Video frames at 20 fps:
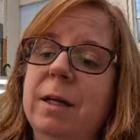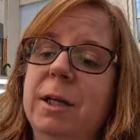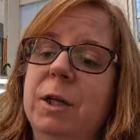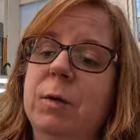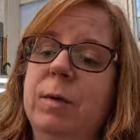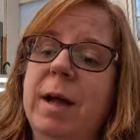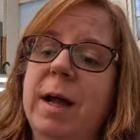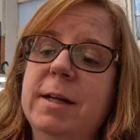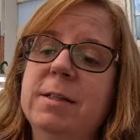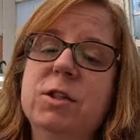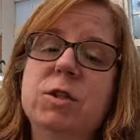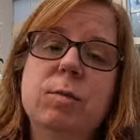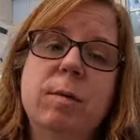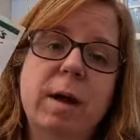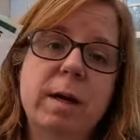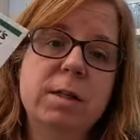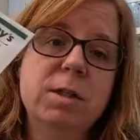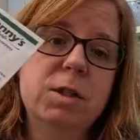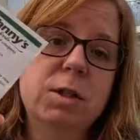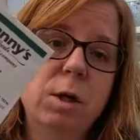
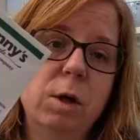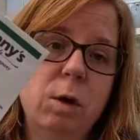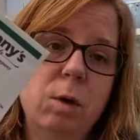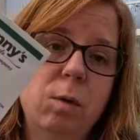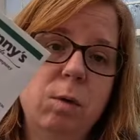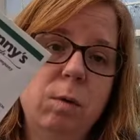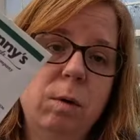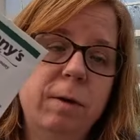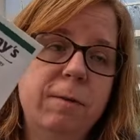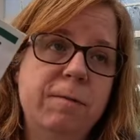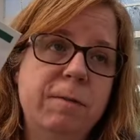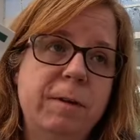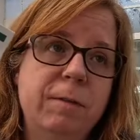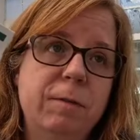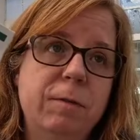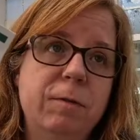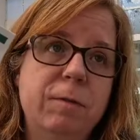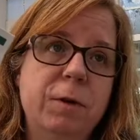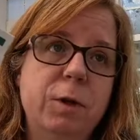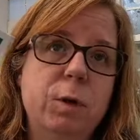direct sow
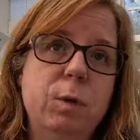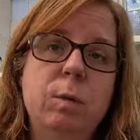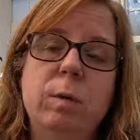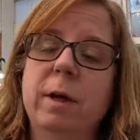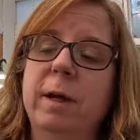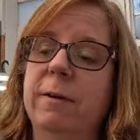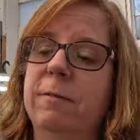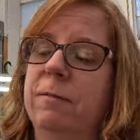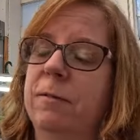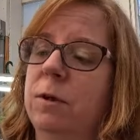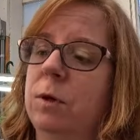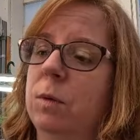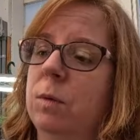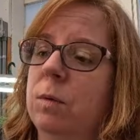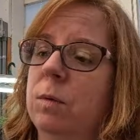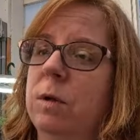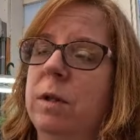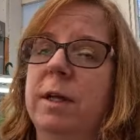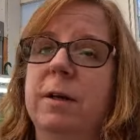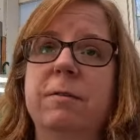Feverfew if
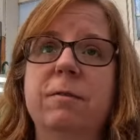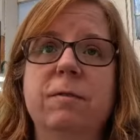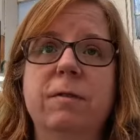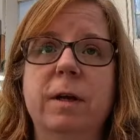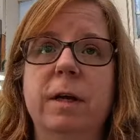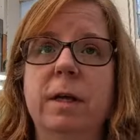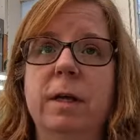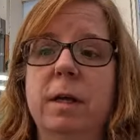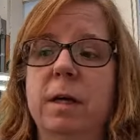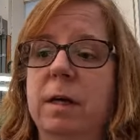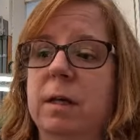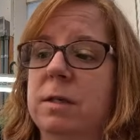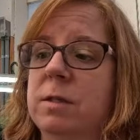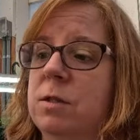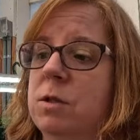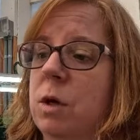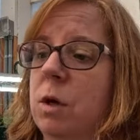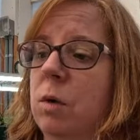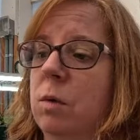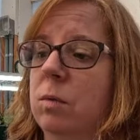you live in a
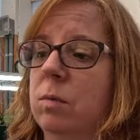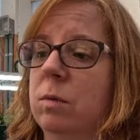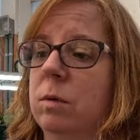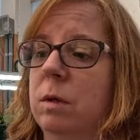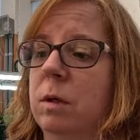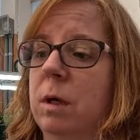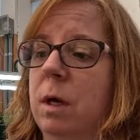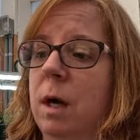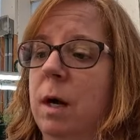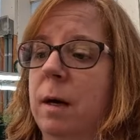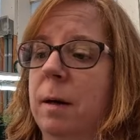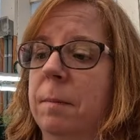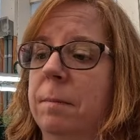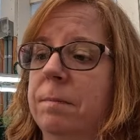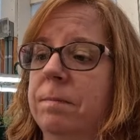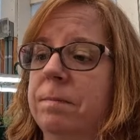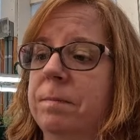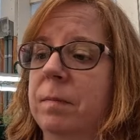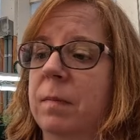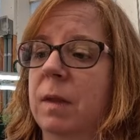
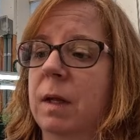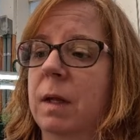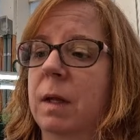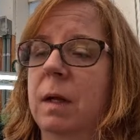zone